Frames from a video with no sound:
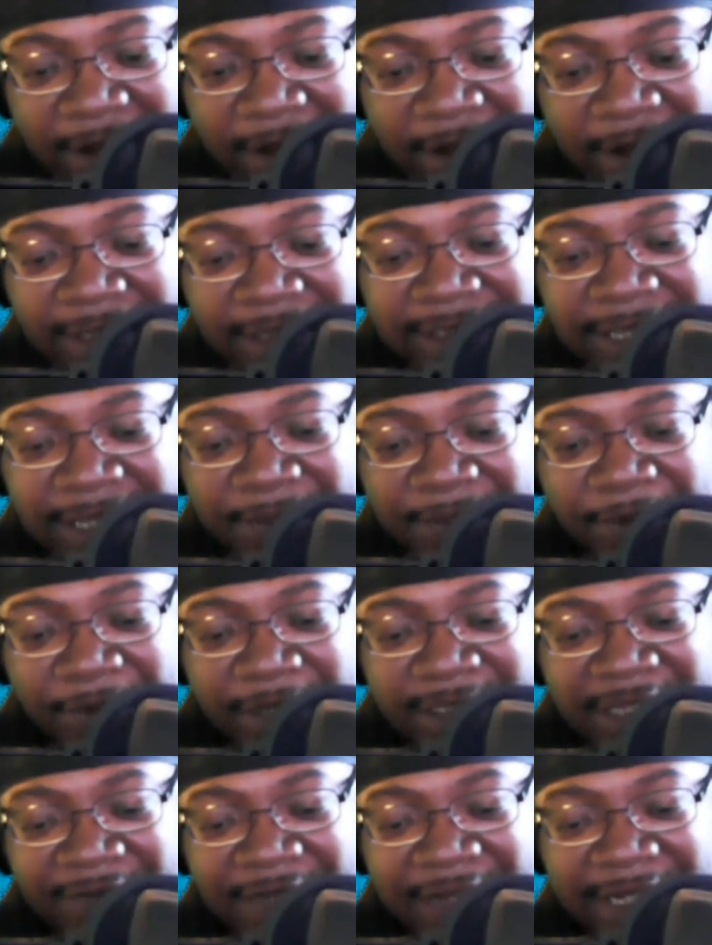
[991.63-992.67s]

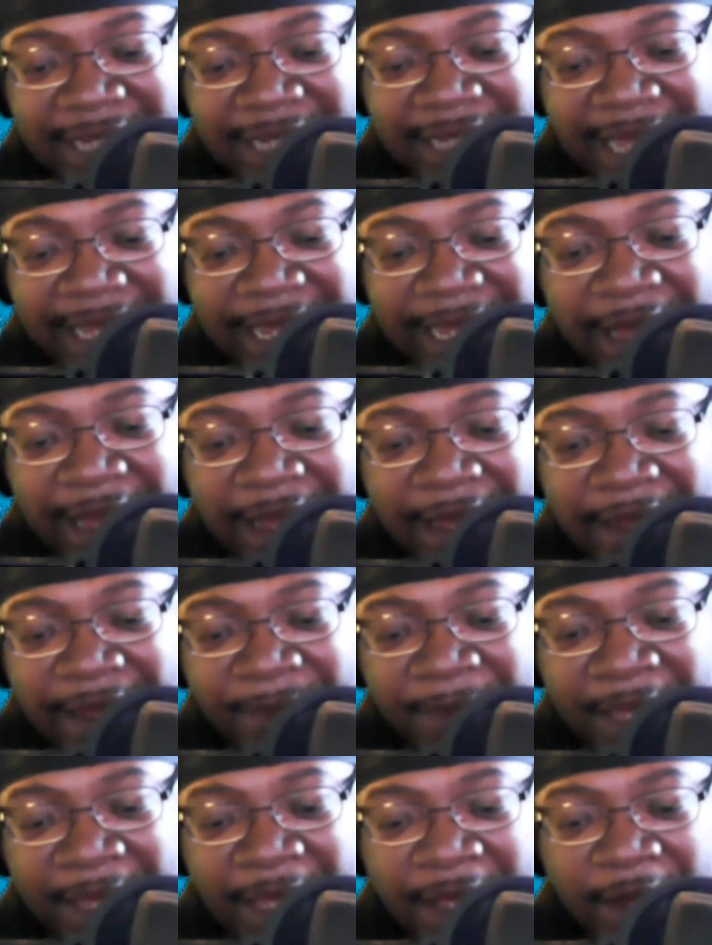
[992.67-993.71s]
TeamBoydTV.com,